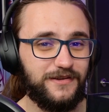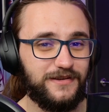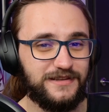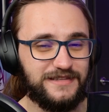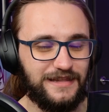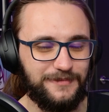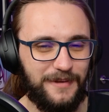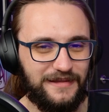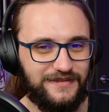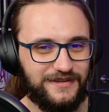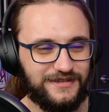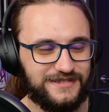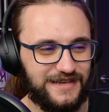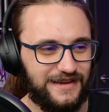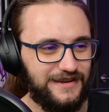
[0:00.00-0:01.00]
Is that a bad thing
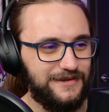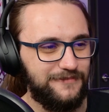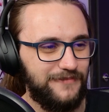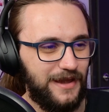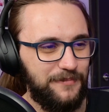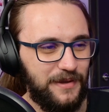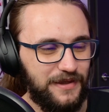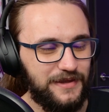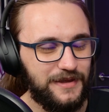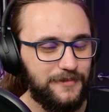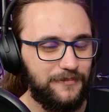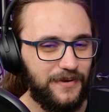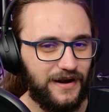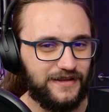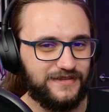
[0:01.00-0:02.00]
to say? Maybe,
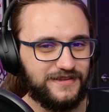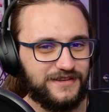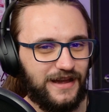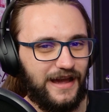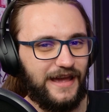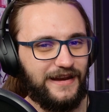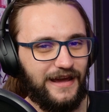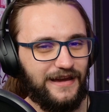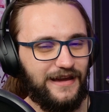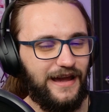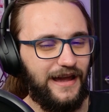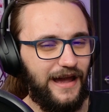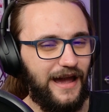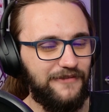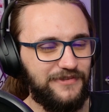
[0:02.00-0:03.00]
but, and
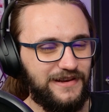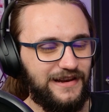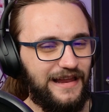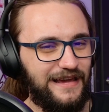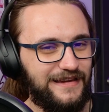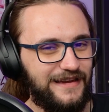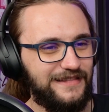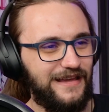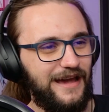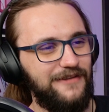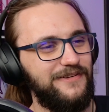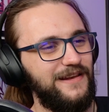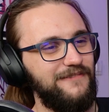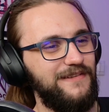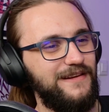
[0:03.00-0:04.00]
I really like it. I
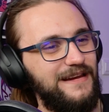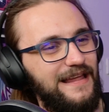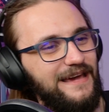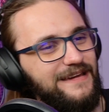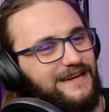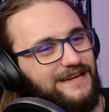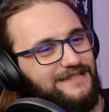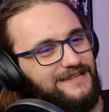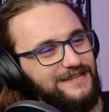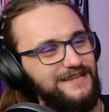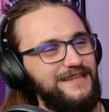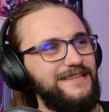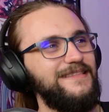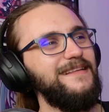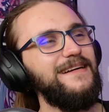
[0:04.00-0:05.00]
really, really like it.
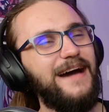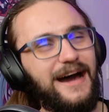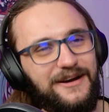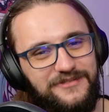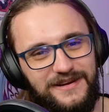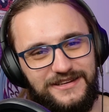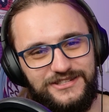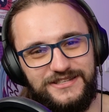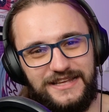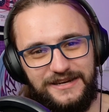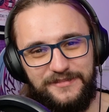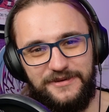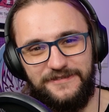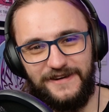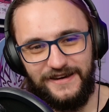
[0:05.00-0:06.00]
I feel like she's gonna
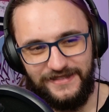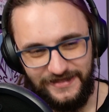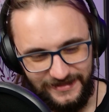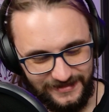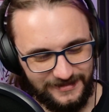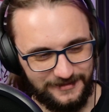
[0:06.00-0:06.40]
be fun.